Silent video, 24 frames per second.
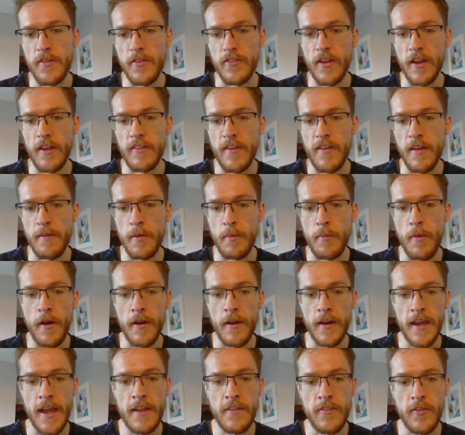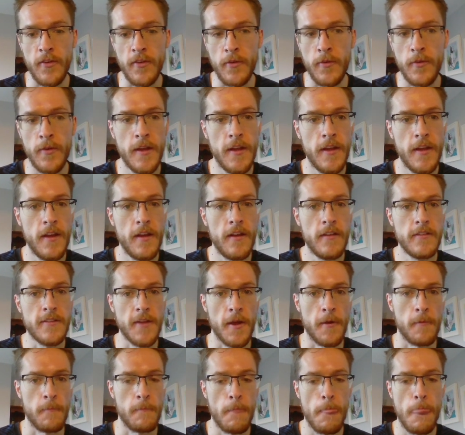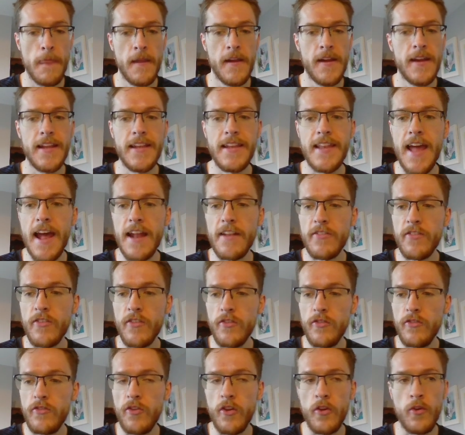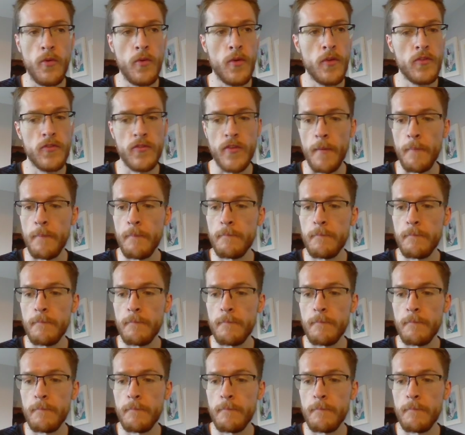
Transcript: is going to take me a while to get to. So let's do some